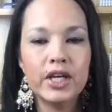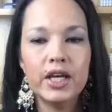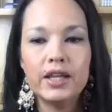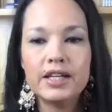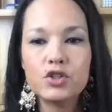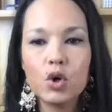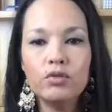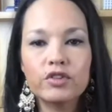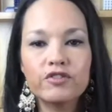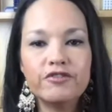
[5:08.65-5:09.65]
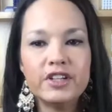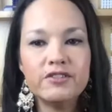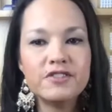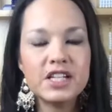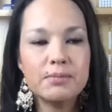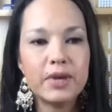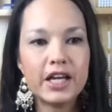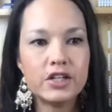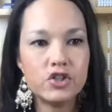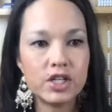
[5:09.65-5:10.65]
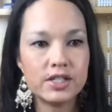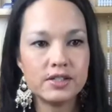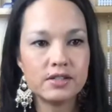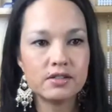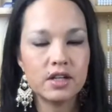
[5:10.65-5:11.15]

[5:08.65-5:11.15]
That's over 50 pages.